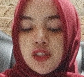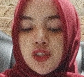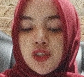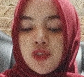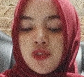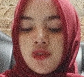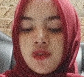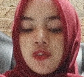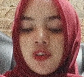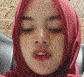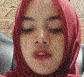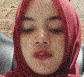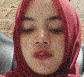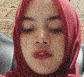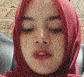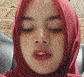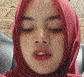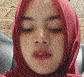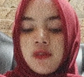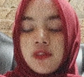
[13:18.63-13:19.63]
to form
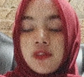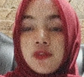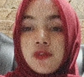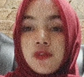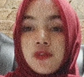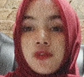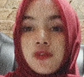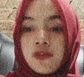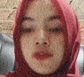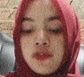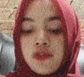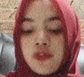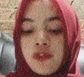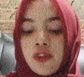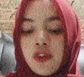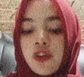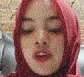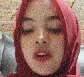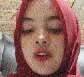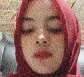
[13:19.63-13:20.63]
verbs,
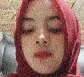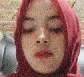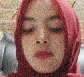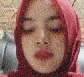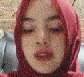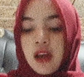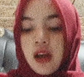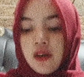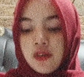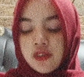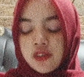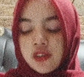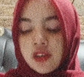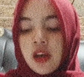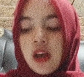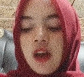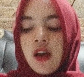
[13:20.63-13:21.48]
form nouns.